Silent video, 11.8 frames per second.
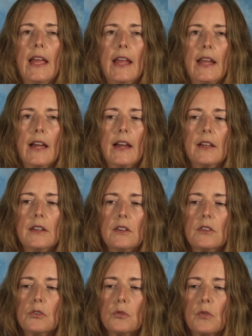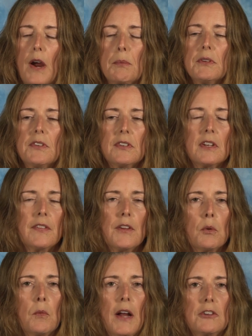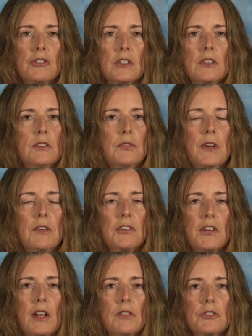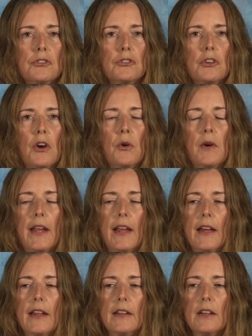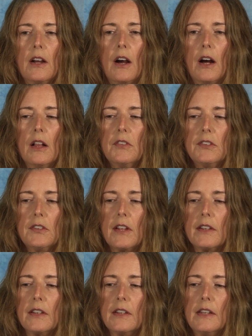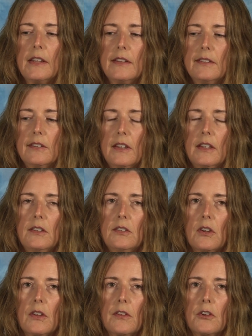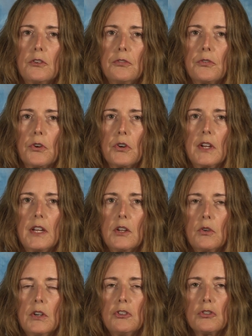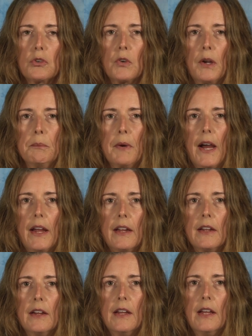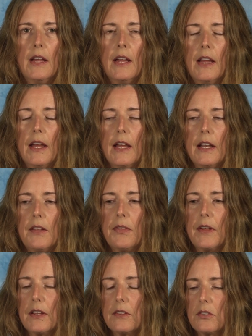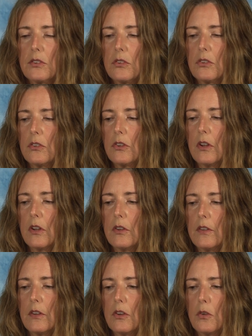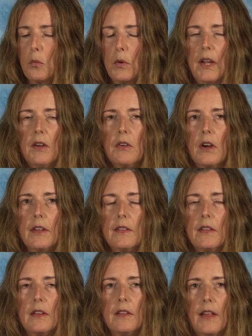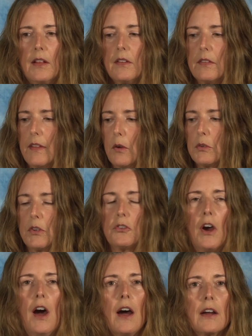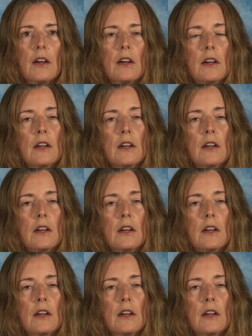And Robert's sitting there watching his favorite television show, and all of a sudden he sees a little furry creature run by, and he thinks, that was a dog.